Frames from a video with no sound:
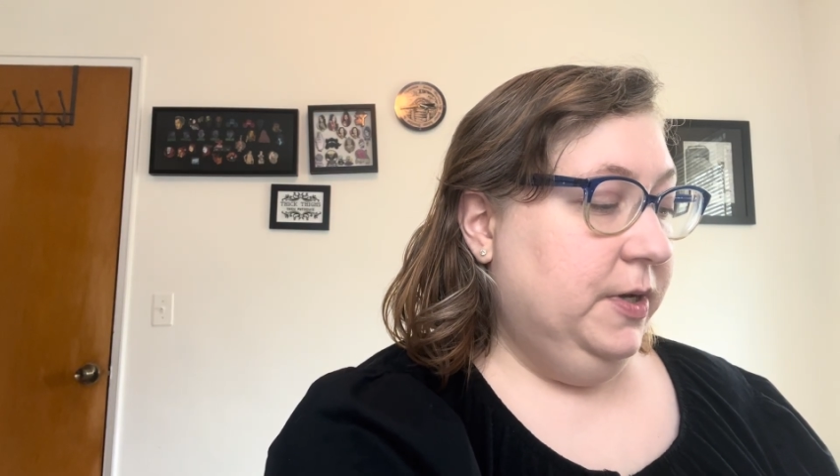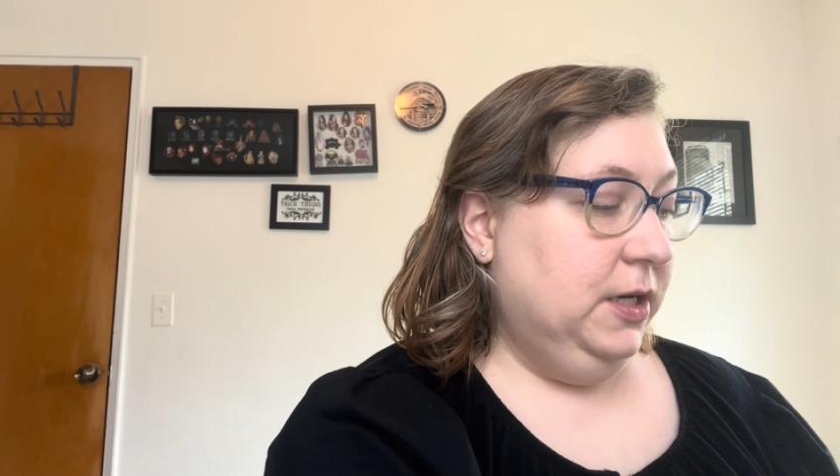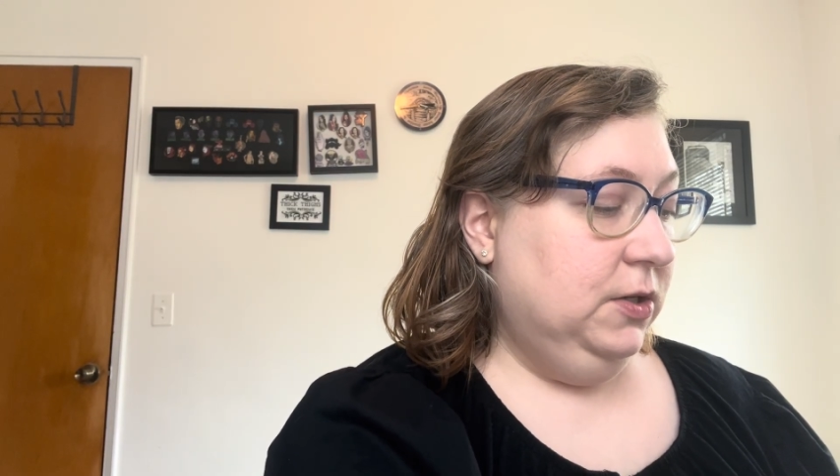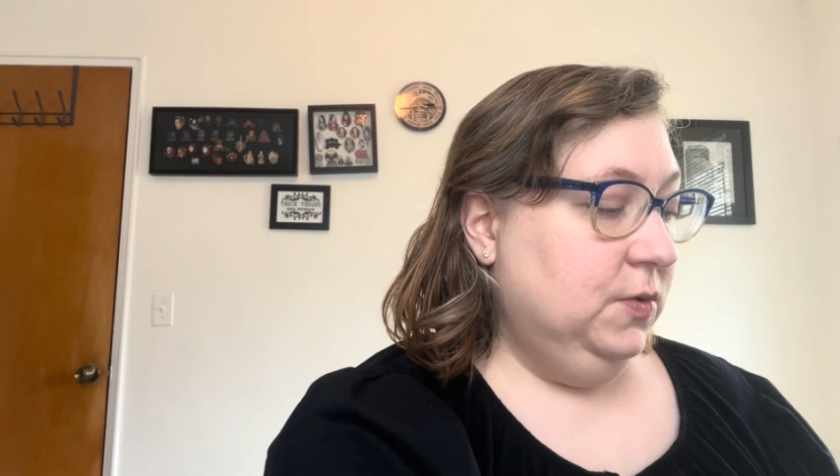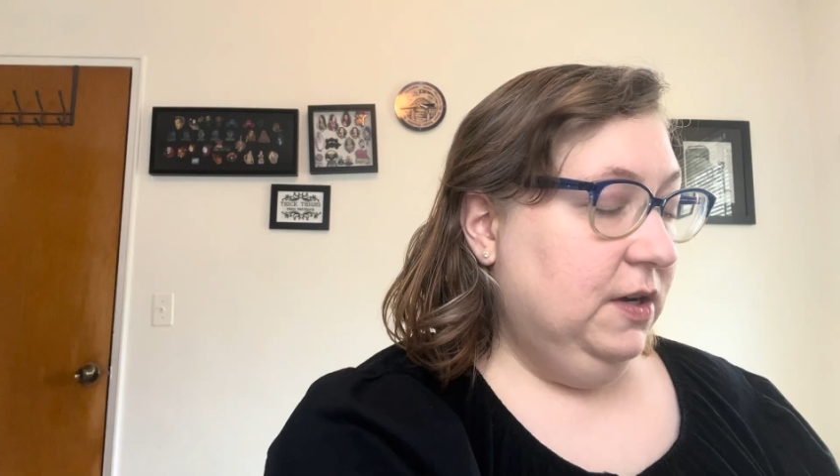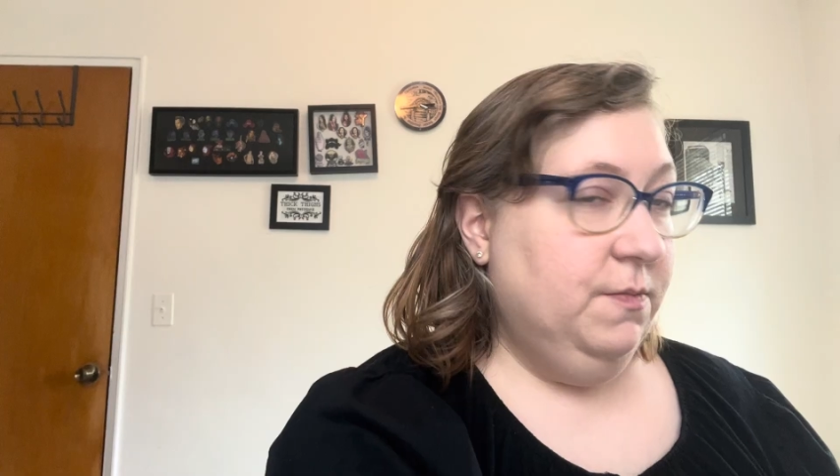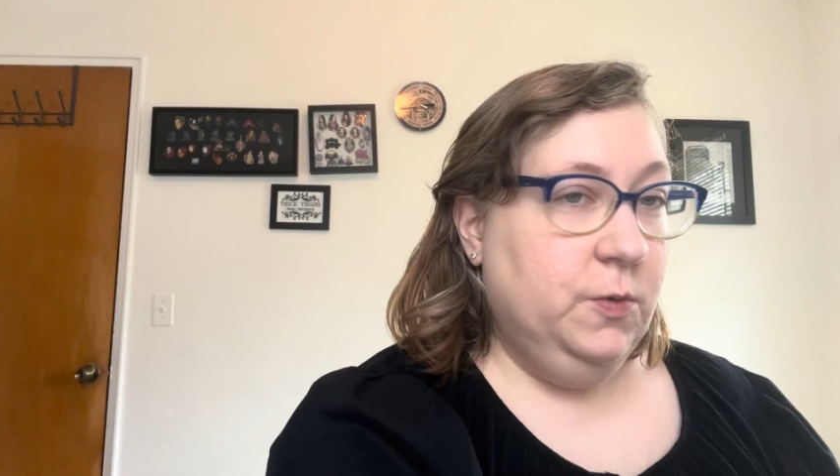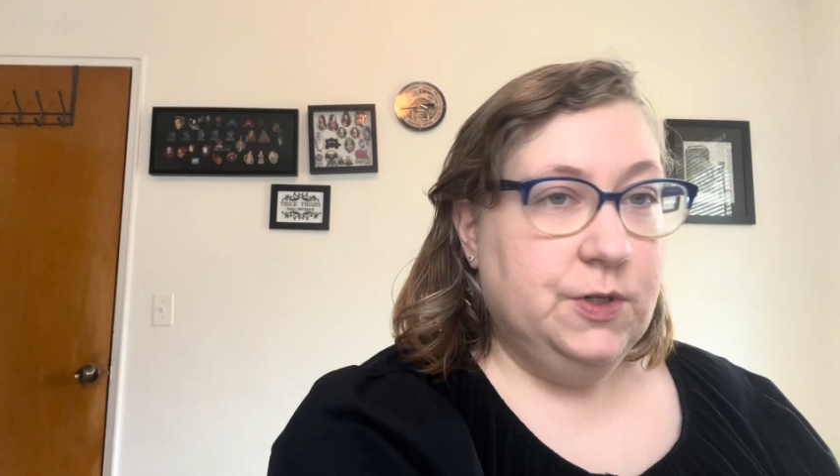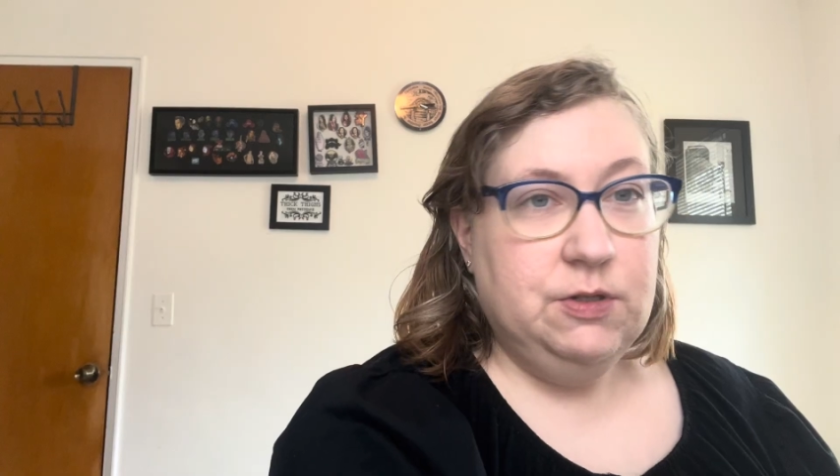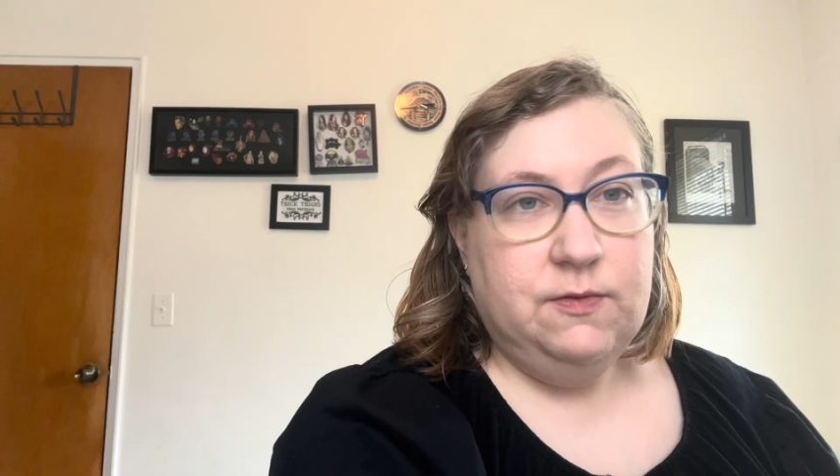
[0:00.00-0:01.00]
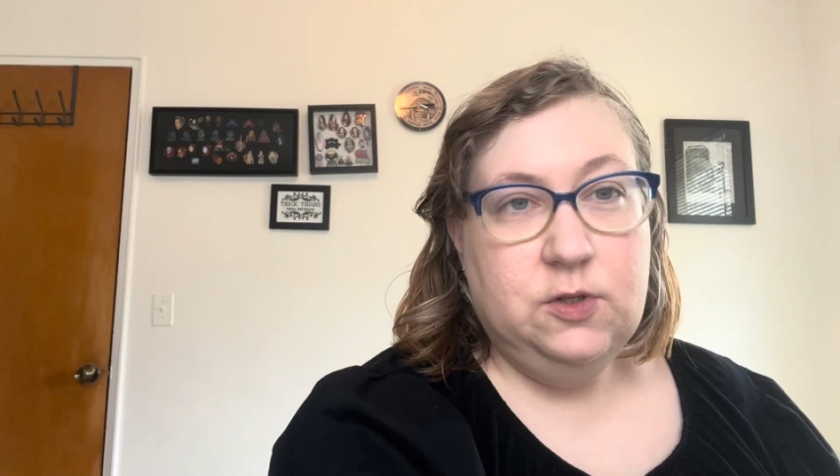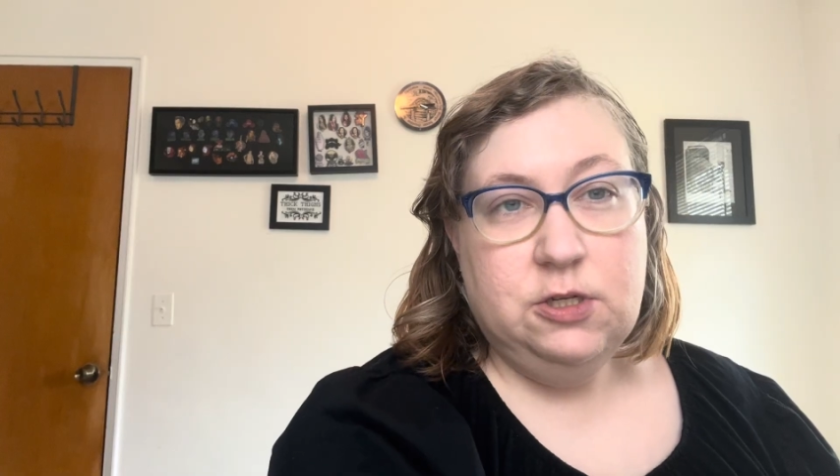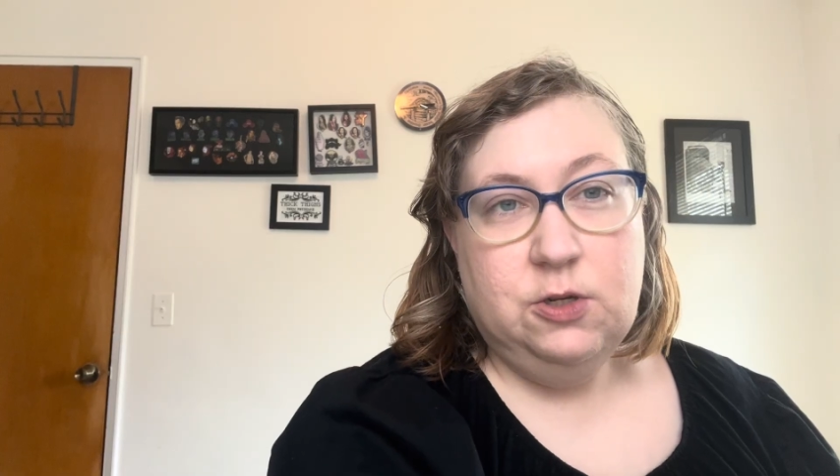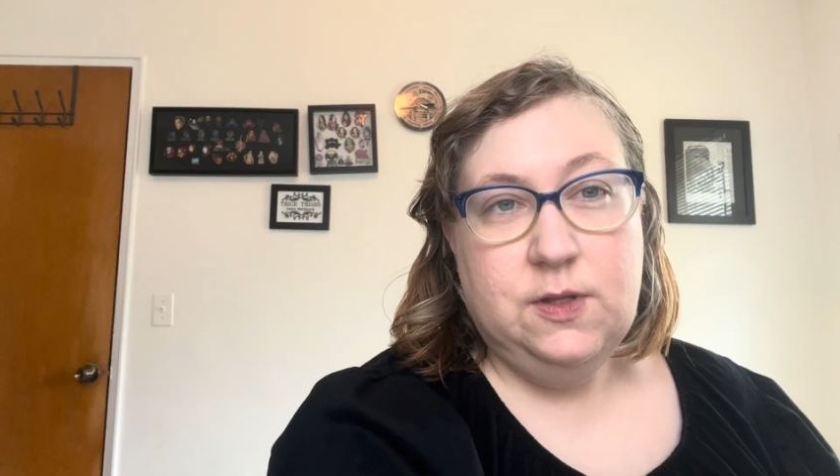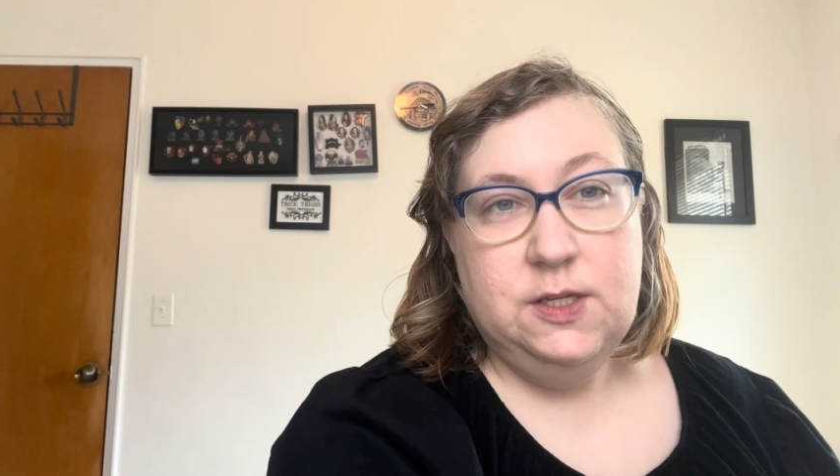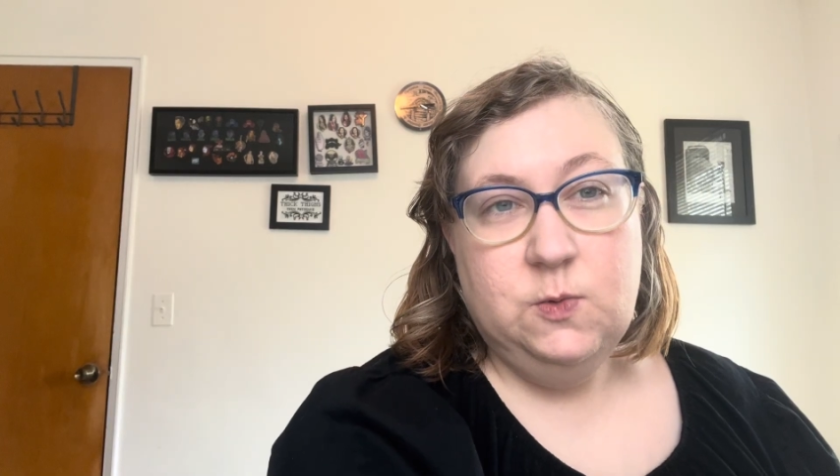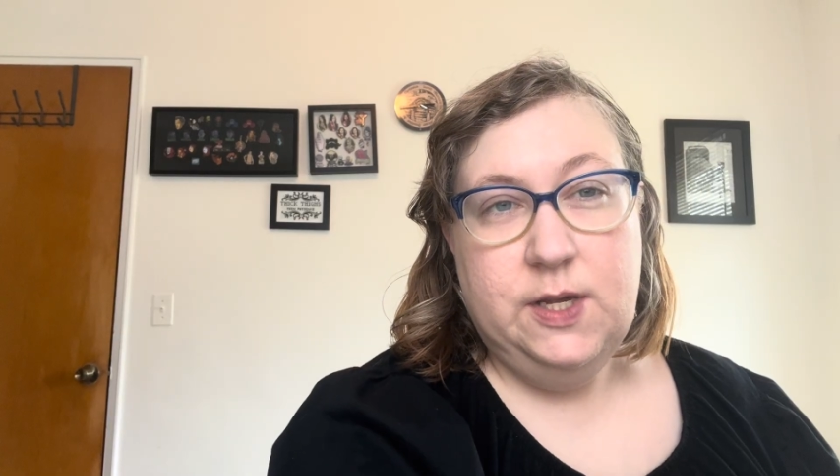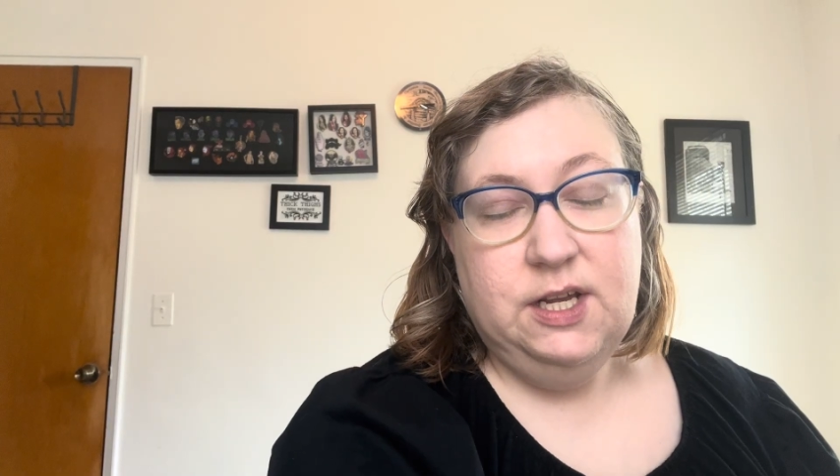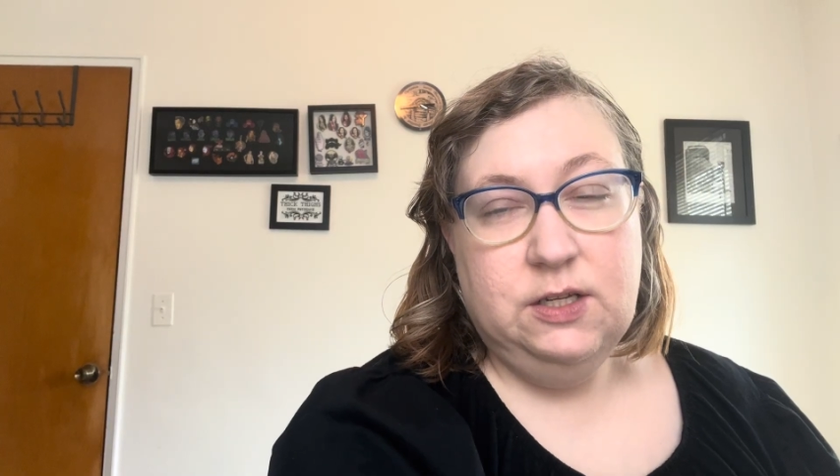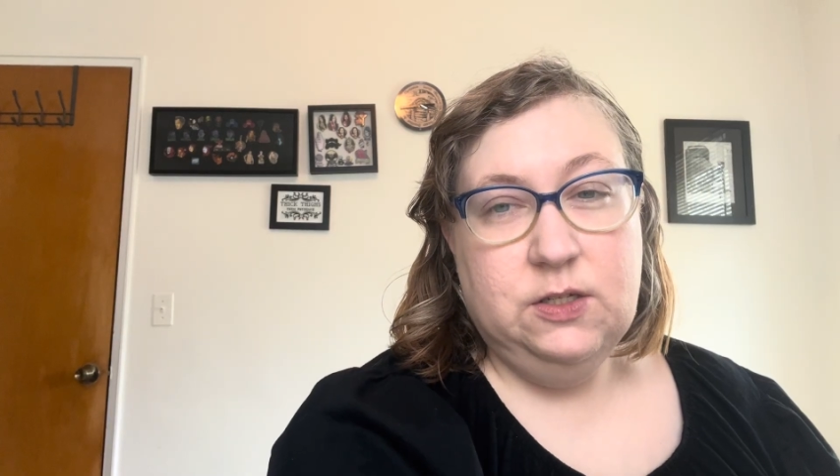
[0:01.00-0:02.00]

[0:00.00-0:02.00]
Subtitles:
but I do have more stuff to show you this week,